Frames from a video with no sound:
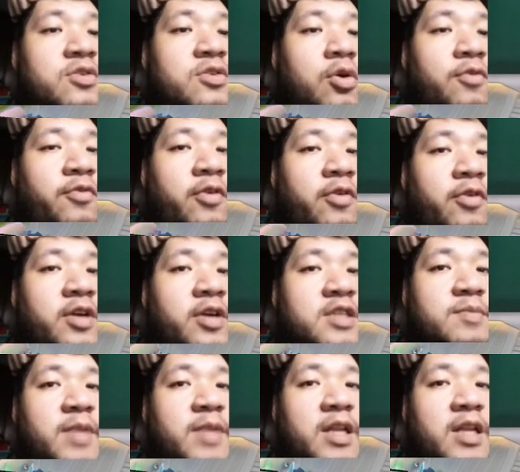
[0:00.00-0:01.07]
go for as many
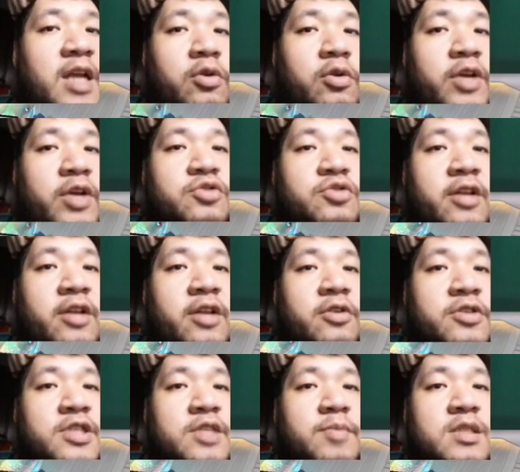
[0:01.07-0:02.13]
Hollow Henge Wranglers as
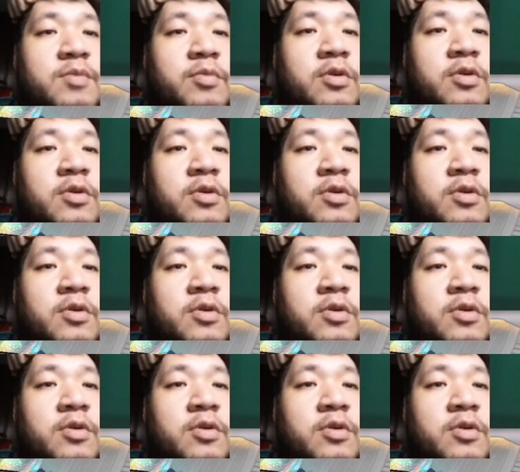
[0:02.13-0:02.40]
possible.